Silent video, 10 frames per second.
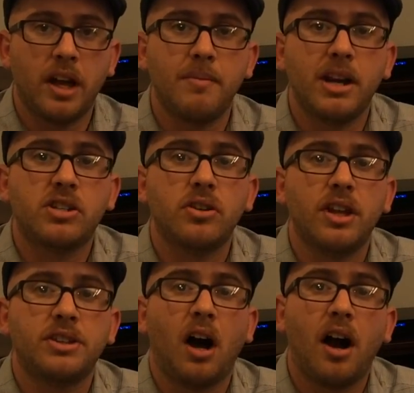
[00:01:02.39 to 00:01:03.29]
and make sure
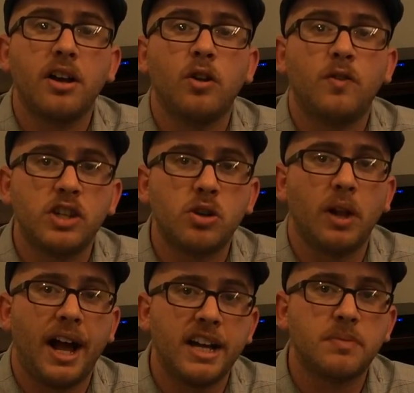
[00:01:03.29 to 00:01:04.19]
that the
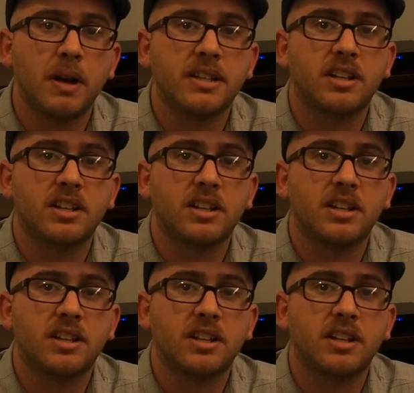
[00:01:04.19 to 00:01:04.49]
audiovisual aspects